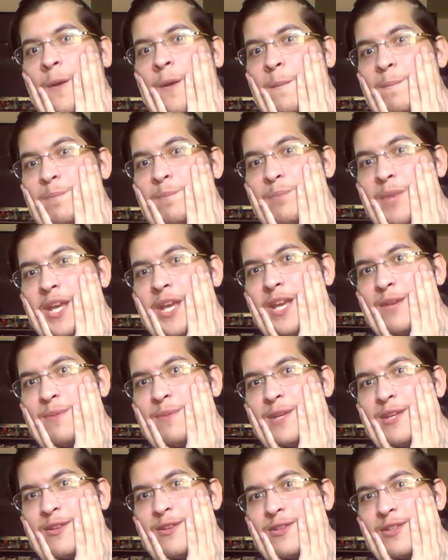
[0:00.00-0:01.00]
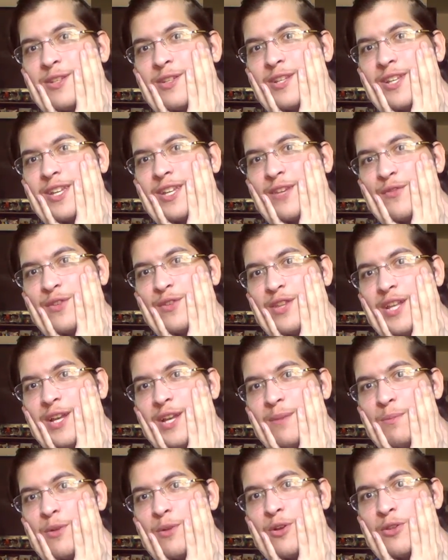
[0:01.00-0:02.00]
Maybe you should have given
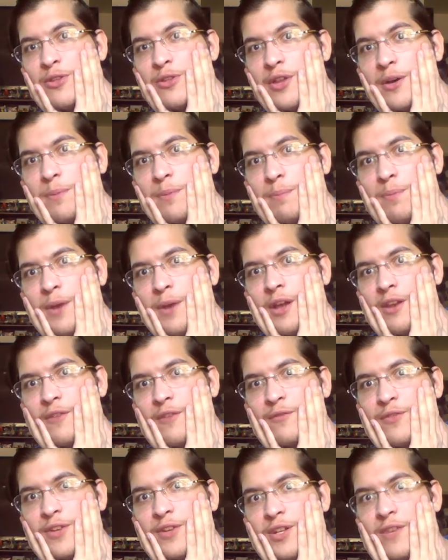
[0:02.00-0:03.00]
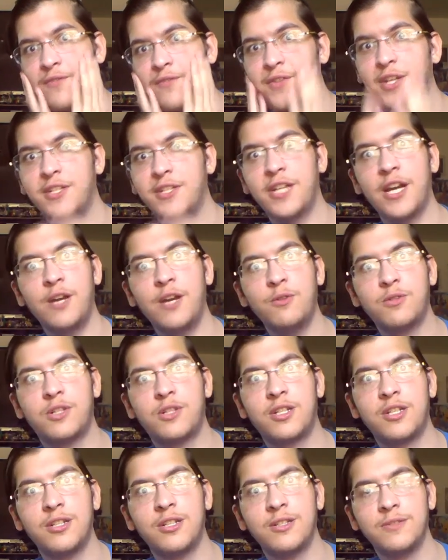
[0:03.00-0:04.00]
them the benefit of the
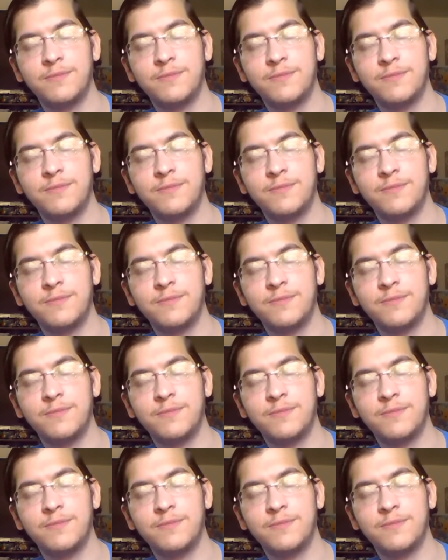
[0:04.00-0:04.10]
doubt.